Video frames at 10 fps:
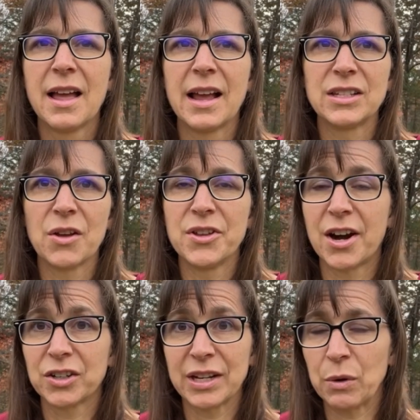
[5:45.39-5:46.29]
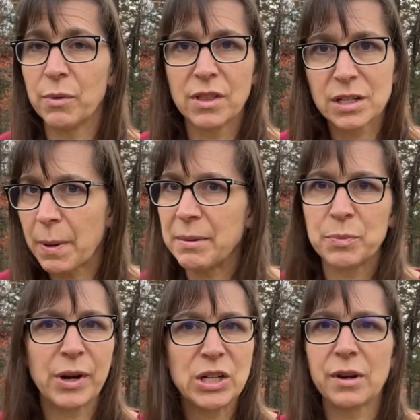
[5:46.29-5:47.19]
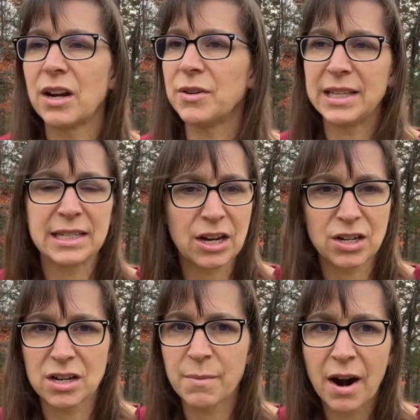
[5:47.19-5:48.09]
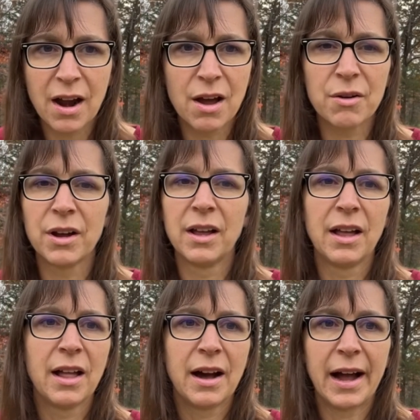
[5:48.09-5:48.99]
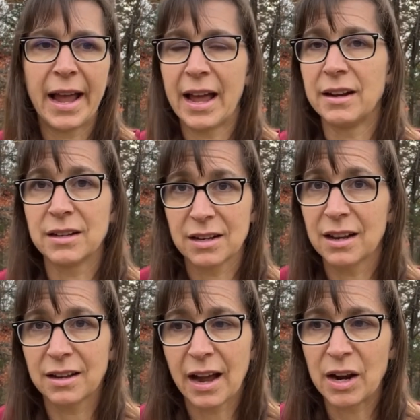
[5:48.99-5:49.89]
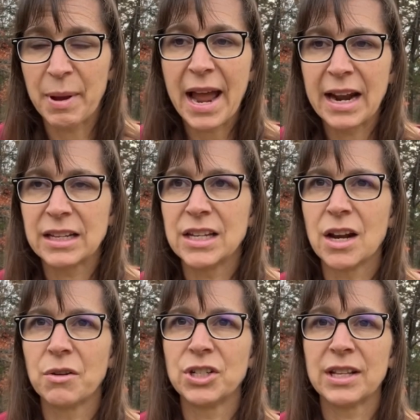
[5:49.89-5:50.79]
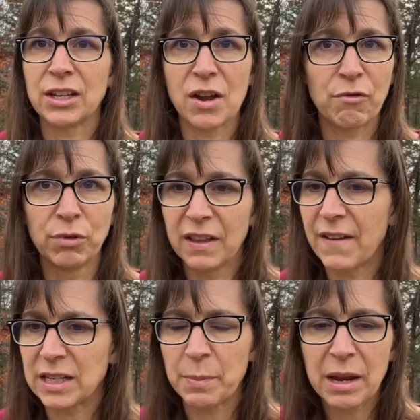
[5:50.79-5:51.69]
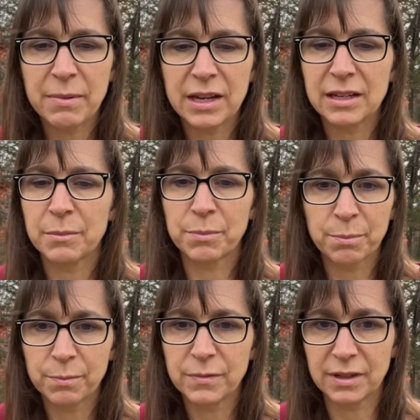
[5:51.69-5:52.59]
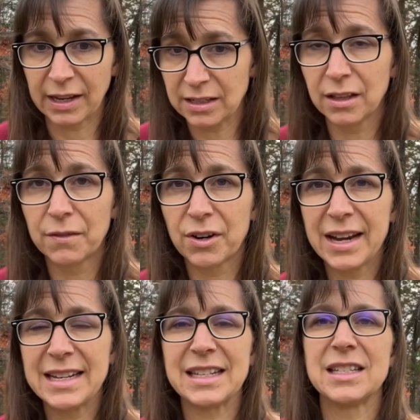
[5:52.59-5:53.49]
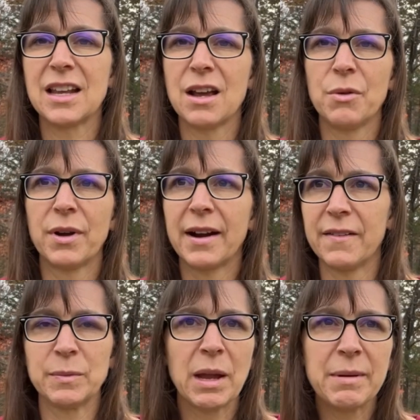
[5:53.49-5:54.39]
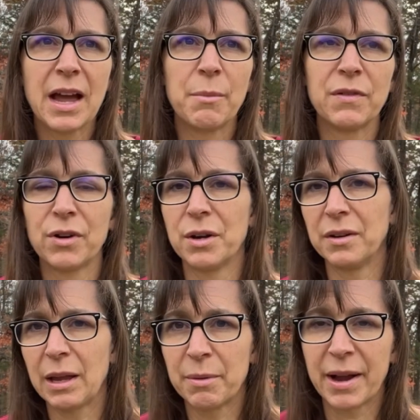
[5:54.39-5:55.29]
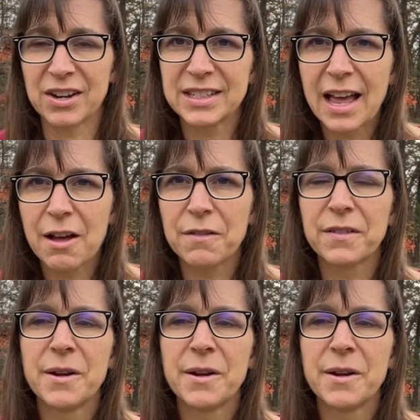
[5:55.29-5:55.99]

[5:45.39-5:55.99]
And so the doctor's like, "This is a baby's breech. We got to do a C-section tomorrow," and kind of panicked. She's like, "You have really fast baby deliveries, and so we got to get this baby out before you go into labor by yourself."